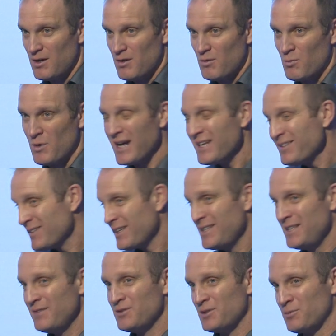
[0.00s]
Why is
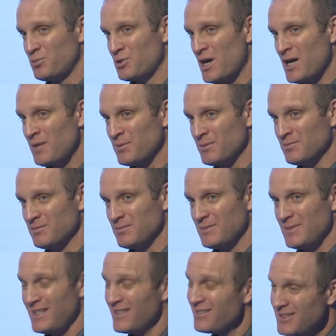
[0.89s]
that even a problem?
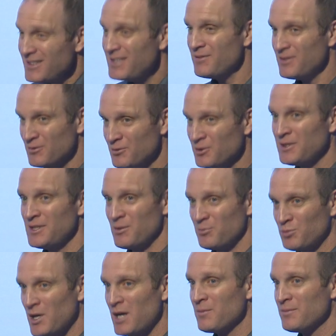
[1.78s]
Is it even really a
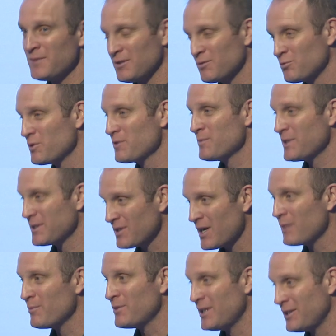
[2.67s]
problem that's worth my
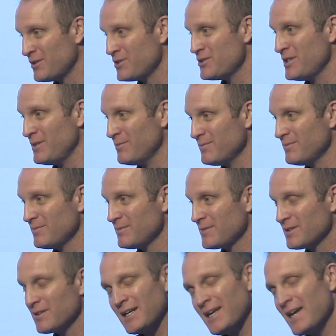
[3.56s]
time and energy?
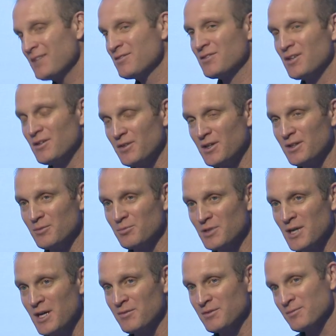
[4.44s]
Because I can't solve all the
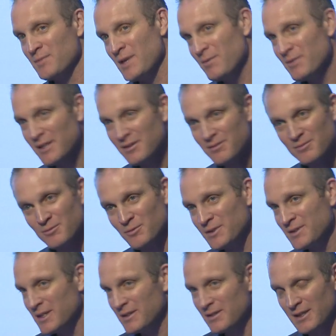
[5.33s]
problems. Maybe that's
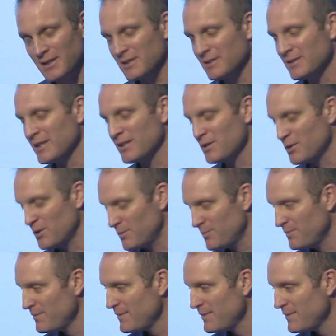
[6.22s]
one that I can let go.